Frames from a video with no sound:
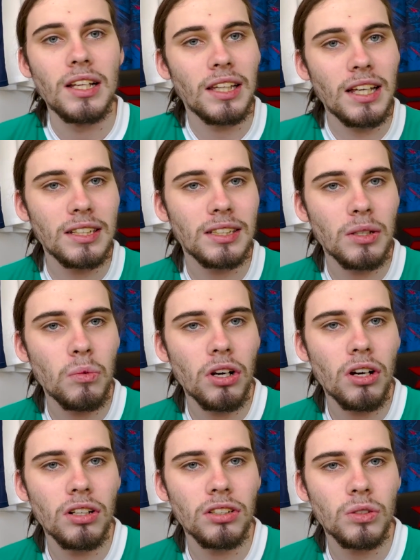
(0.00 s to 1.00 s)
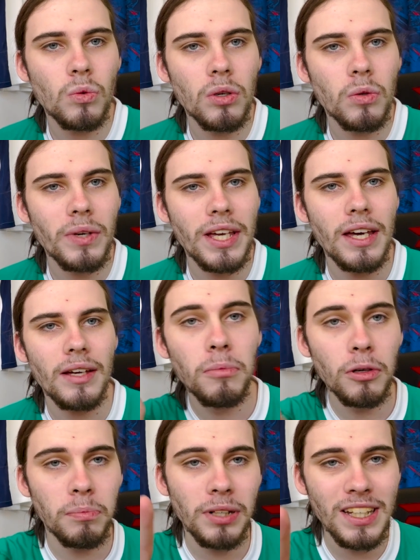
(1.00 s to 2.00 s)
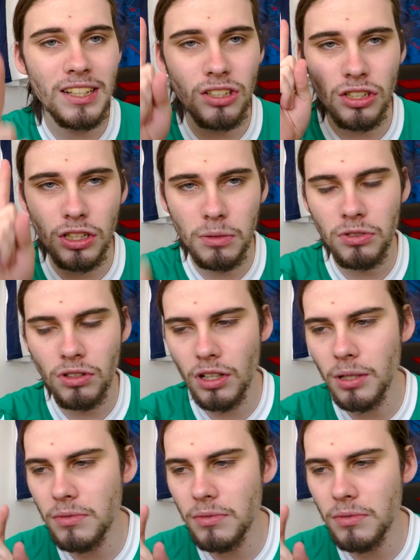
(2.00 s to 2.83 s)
let's see what kind of squad we get. But please subscribe